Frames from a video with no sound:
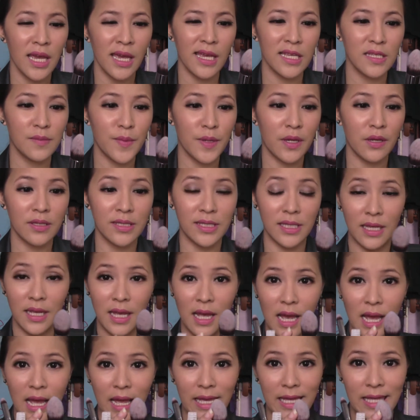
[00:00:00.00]
It's because
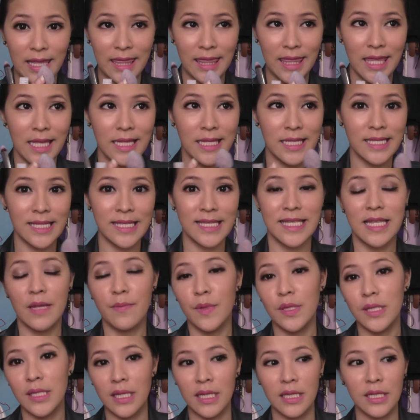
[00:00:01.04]
I think this is
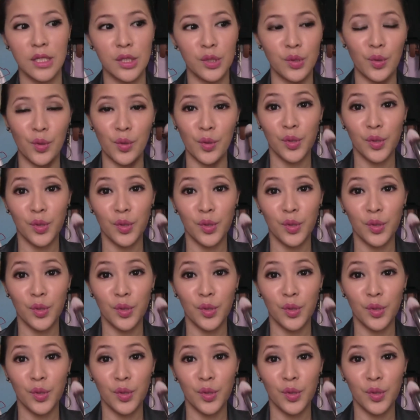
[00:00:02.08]
limited to